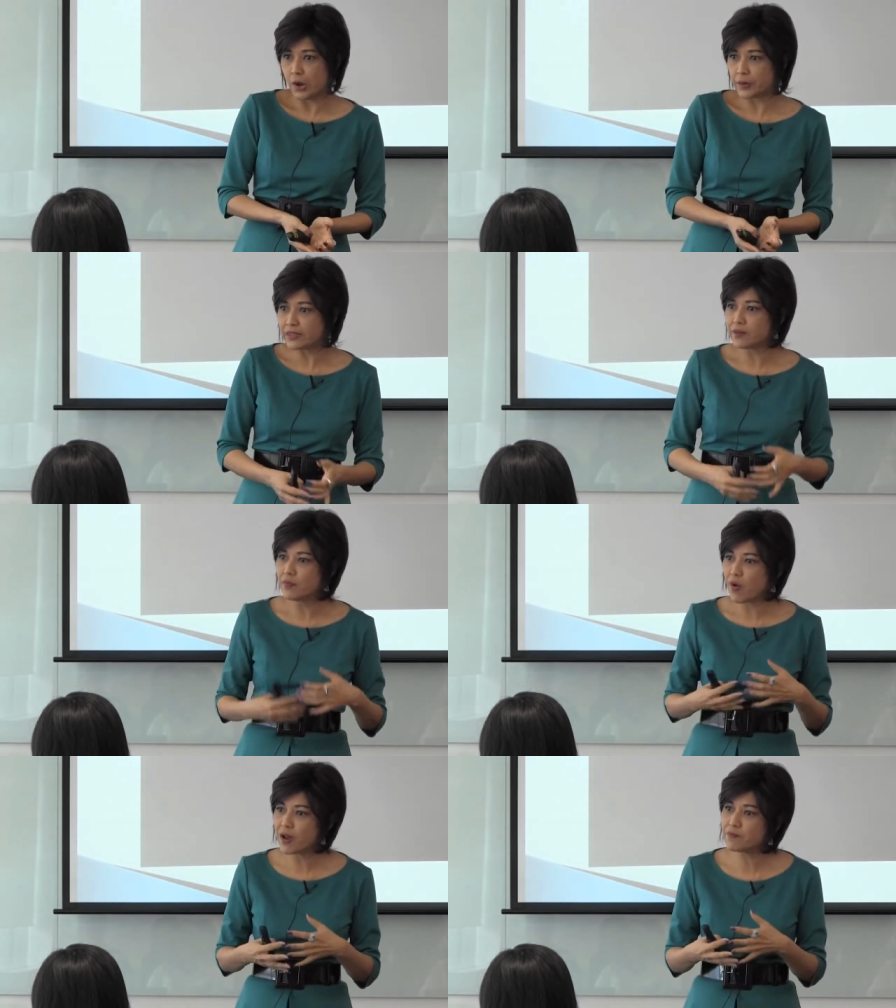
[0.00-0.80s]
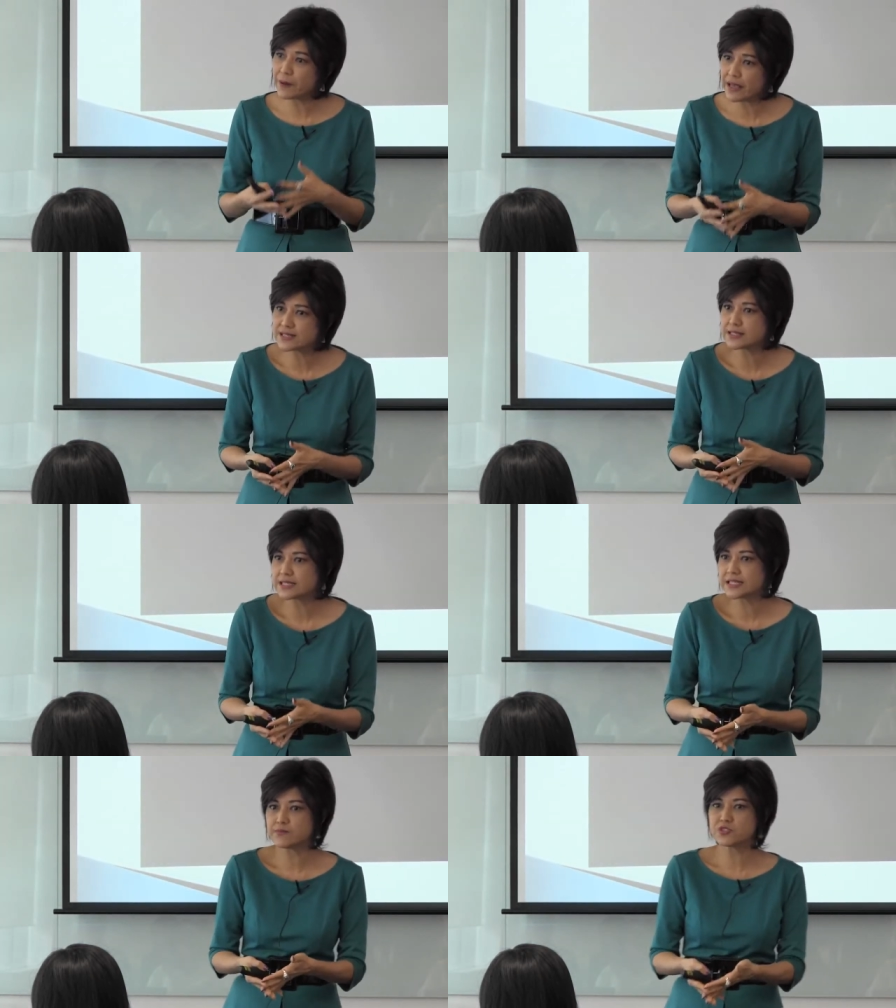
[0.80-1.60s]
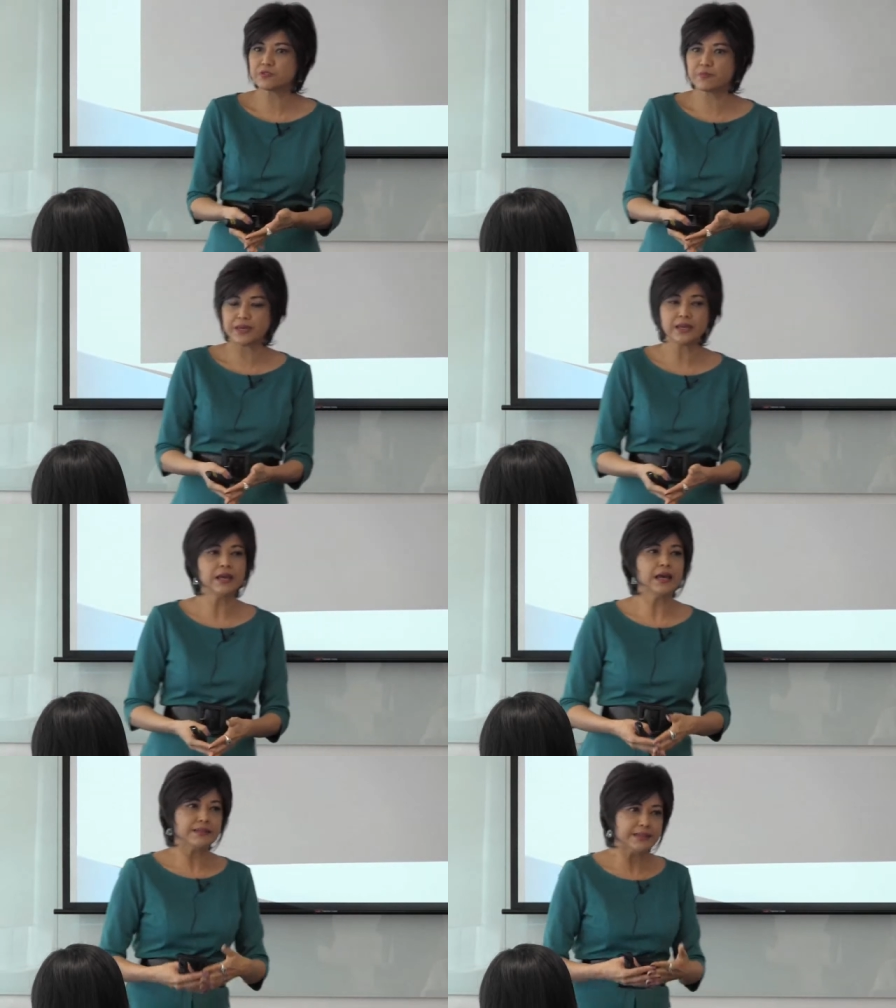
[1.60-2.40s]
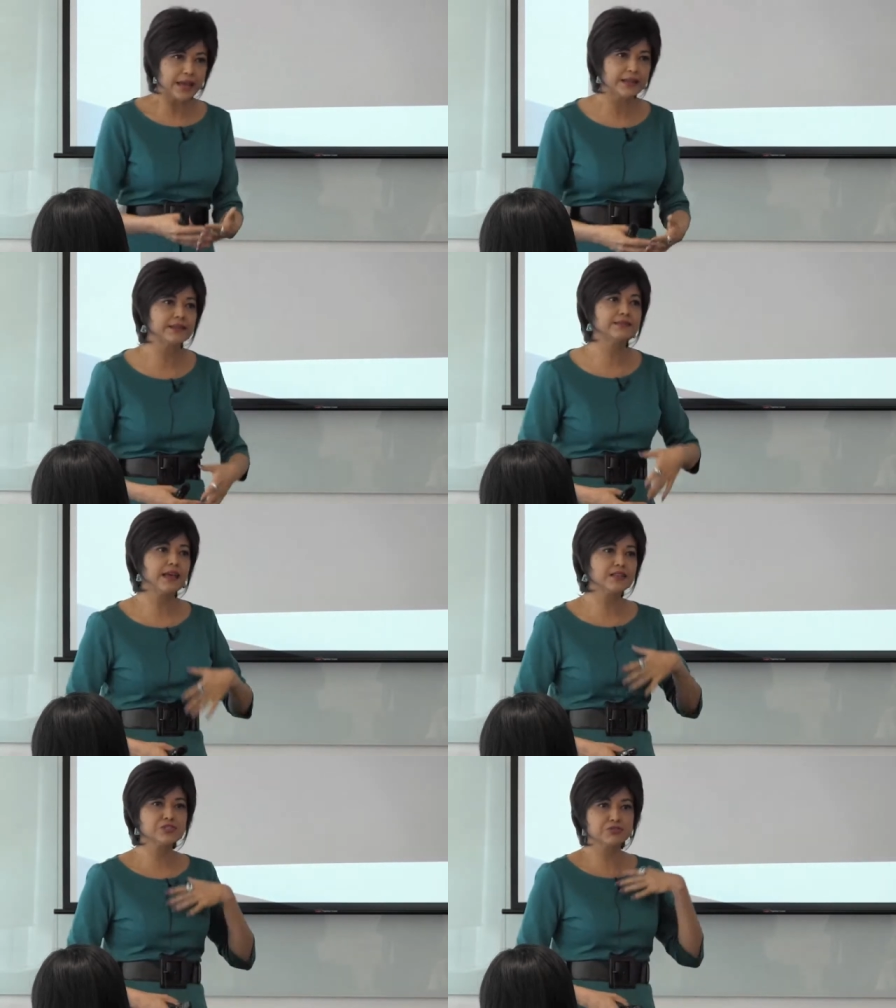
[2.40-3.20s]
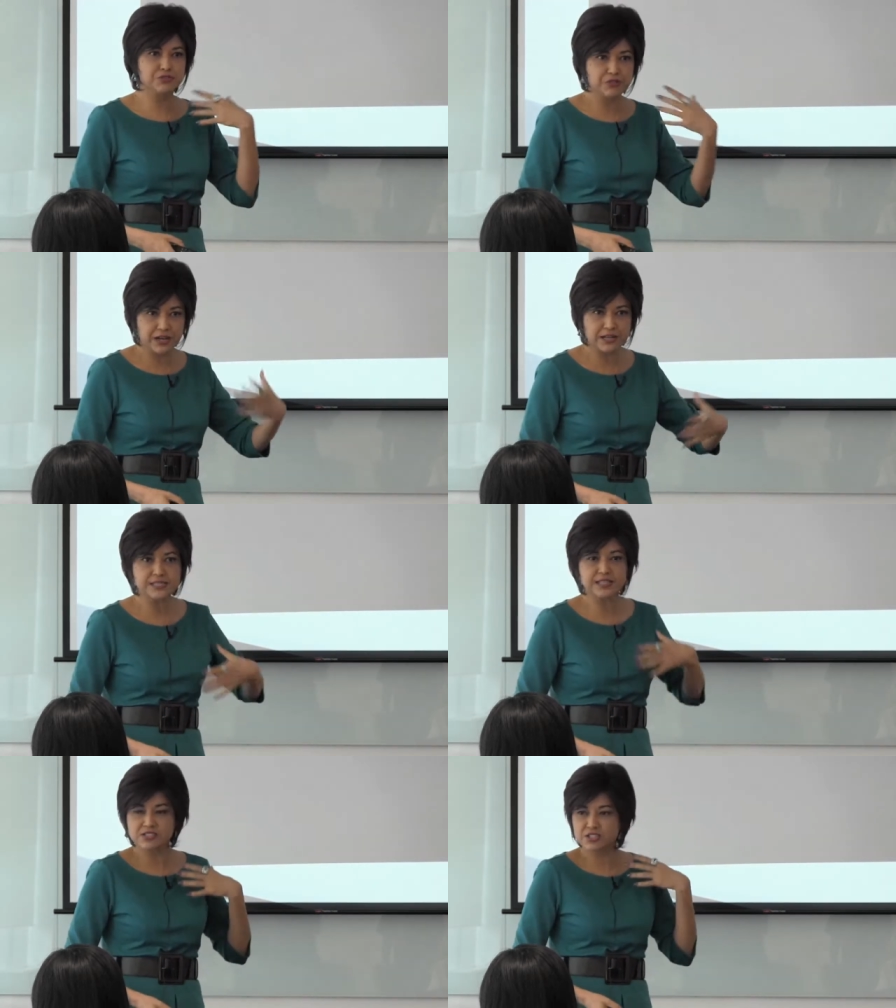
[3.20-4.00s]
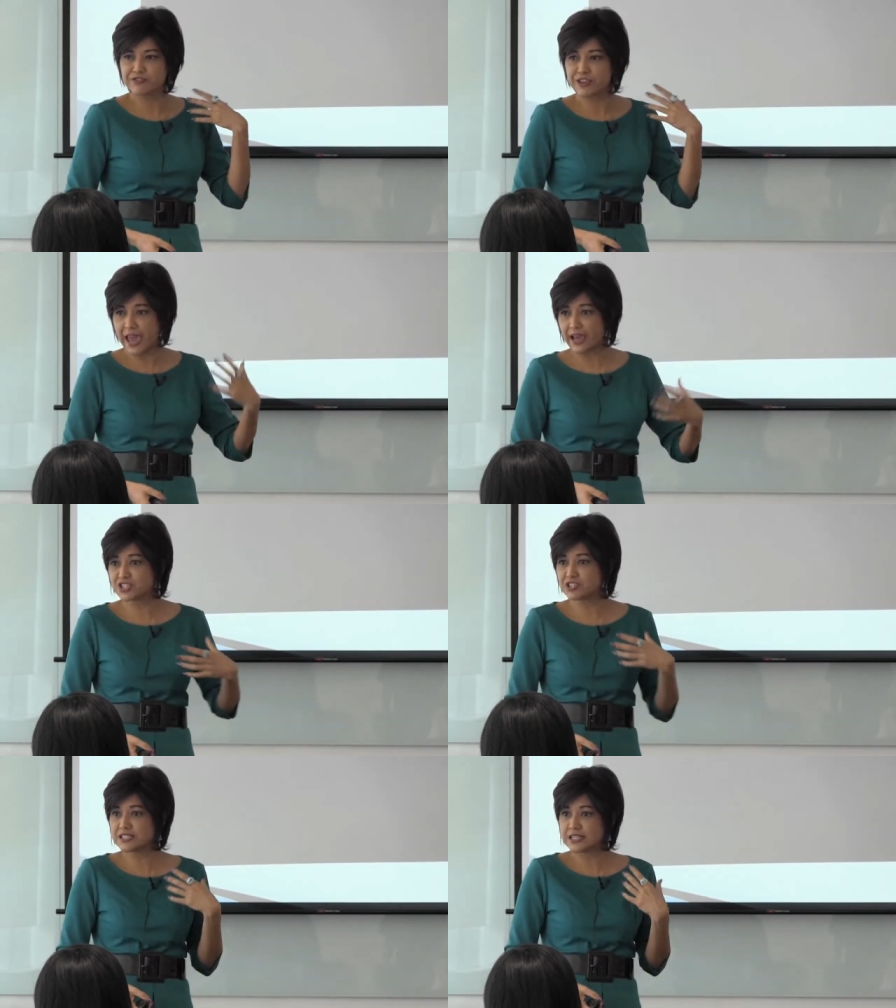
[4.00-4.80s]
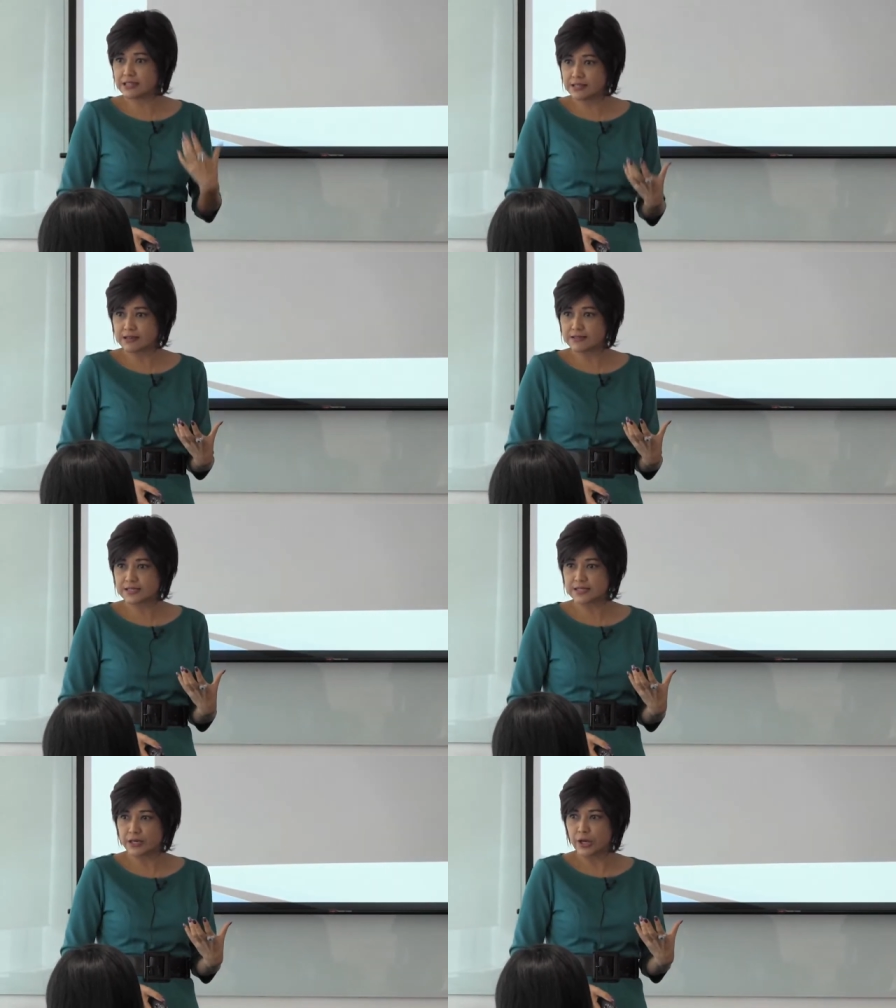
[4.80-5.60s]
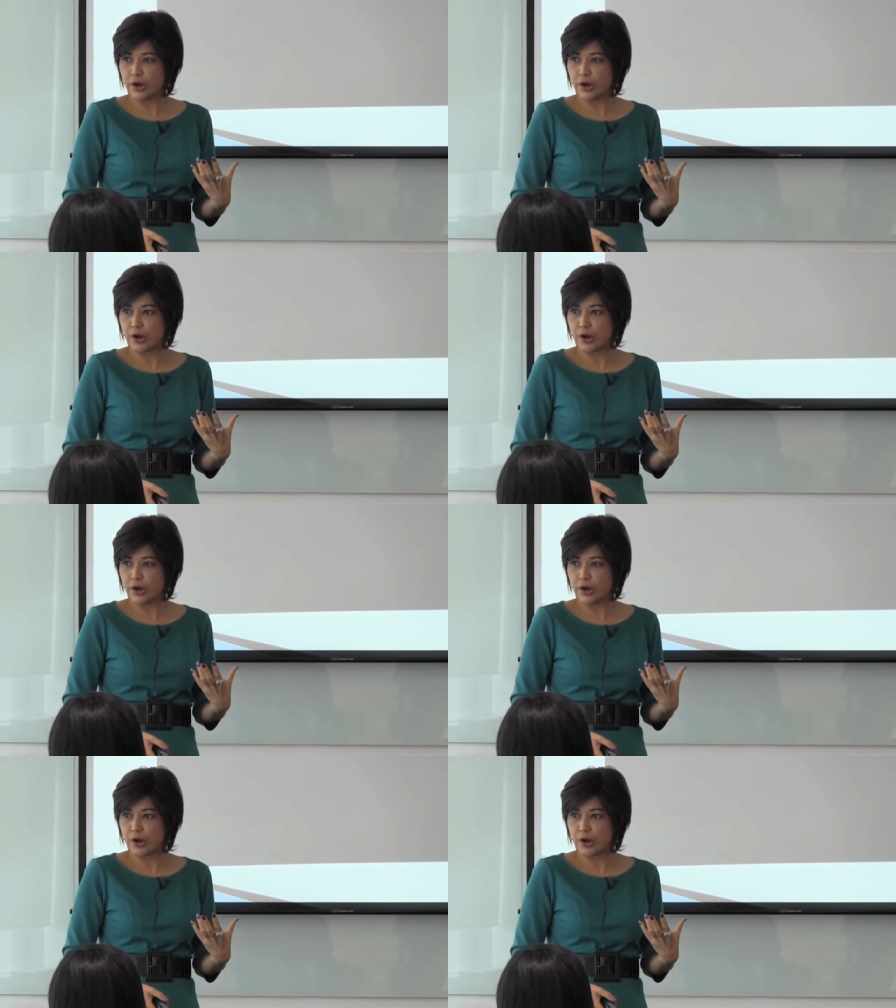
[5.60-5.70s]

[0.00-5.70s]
okay, the more unpleasant it seems to be, then it tends to trigger certain reactions in us.